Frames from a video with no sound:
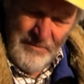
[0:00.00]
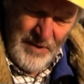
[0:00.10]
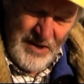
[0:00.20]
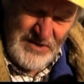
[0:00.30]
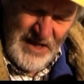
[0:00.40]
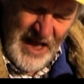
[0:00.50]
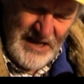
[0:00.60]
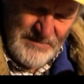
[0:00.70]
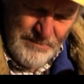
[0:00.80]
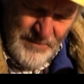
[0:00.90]
because he
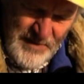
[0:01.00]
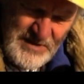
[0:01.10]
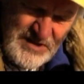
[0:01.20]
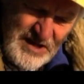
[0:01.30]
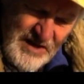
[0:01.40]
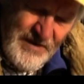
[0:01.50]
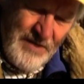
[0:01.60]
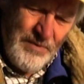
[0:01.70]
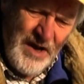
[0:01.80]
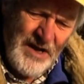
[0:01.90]
has
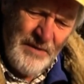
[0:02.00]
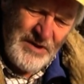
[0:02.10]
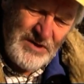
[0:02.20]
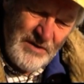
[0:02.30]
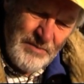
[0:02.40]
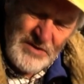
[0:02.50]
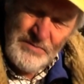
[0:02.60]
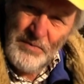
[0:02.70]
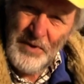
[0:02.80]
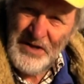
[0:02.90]
significant brain damage and a
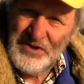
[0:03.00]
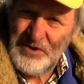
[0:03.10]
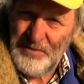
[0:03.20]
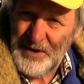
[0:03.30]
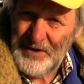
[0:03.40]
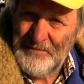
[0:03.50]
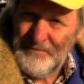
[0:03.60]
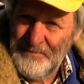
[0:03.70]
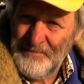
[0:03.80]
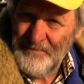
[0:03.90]
possible brain tumour.
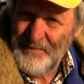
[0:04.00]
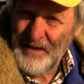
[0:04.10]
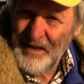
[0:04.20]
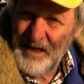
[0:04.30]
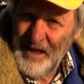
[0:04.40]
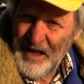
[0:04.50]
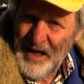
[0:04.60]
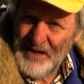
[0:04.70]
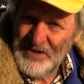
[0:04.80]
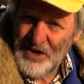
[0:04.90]

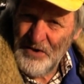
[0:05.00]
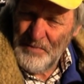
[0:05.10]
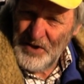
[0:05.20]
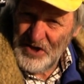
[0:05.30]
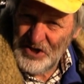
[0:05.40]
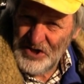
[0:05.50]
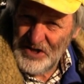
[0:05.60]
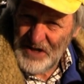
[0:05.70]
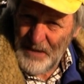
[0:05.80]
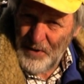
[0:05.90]
And so the petition
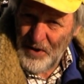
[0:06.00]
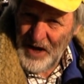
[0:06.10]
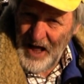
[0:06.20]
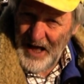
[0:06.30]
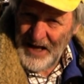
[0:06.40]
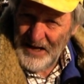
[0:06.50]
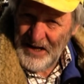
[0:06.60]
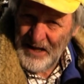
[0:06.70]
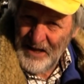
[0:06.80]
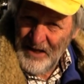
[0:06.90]
is up online
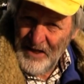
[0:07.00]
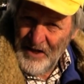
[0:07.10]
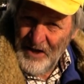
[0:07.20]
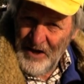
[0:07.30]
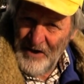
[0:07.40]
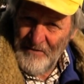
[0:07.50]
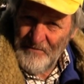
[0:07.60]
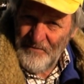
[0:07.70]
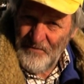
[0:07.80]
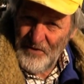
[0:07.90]

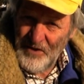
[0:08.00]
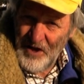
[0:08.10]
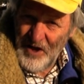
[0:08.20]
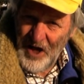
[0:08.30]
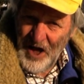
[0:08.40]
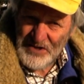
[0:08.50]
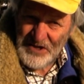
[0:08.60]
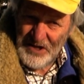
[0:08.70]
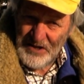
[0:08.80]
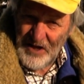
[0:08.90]

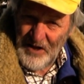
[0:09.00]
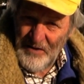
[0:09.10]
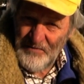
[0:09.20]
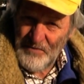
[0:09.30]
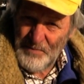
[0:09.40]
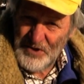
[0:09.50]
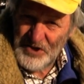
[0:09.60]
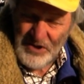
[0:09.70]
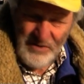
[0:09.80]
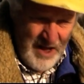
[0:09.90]
asking for a petition,